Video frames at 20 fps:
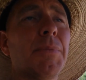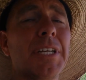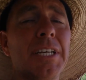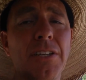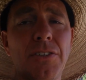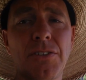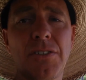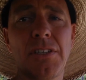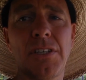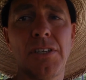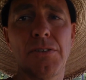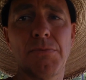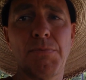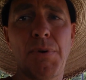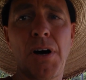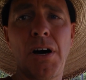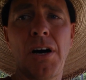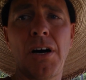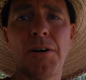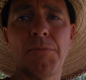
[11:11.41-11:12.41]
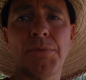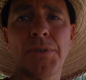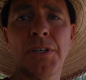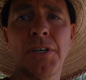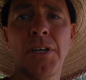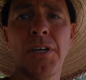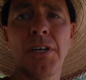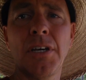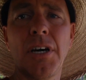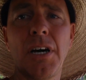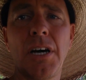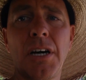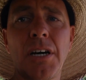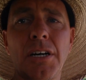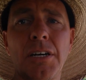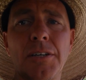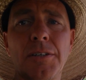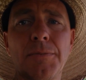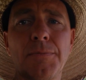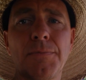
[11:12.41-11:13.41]
But his pump
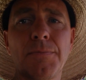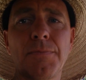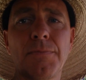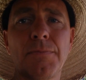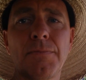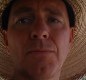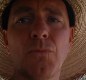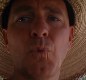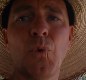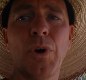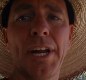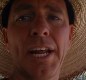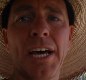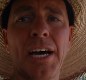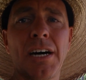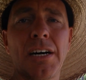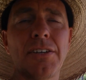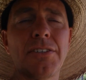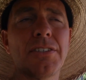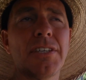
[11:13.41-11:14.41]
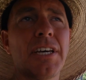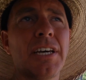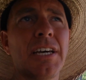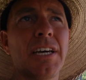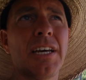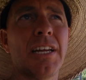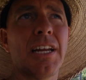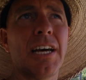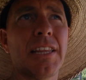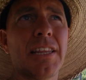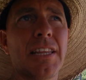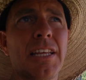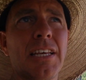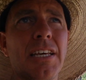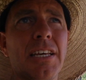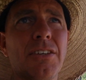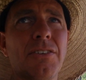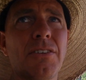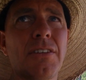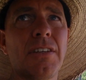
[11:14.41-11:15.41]
went out, and I think
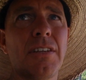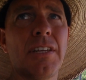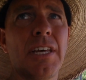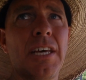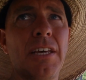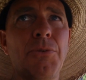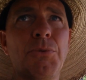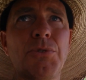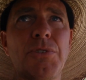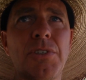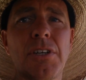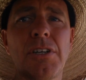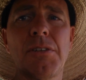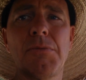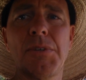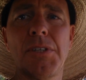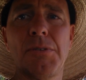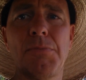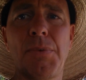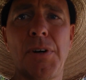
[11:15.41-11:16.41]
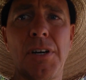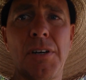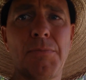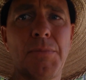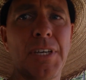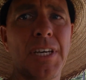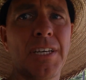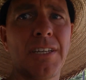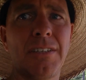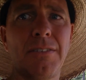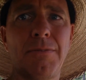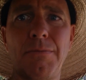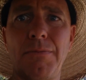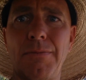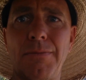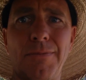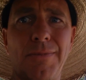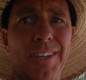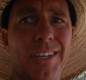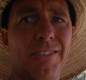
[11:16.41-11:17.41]
he was telling me the pump, he had
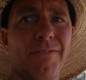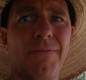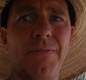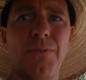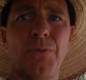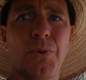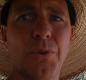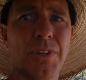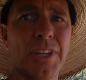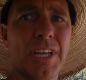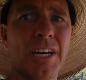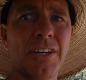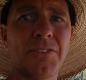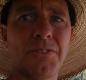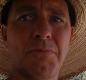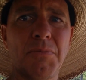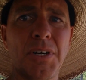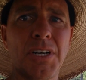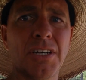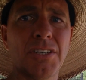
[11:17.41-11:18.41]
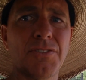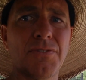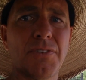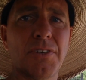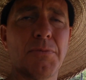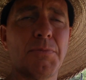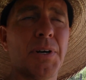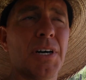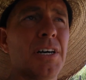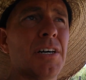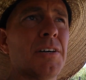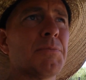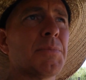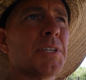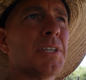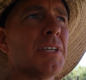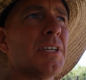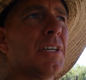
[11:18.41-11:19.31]
like $4,000 for a pump.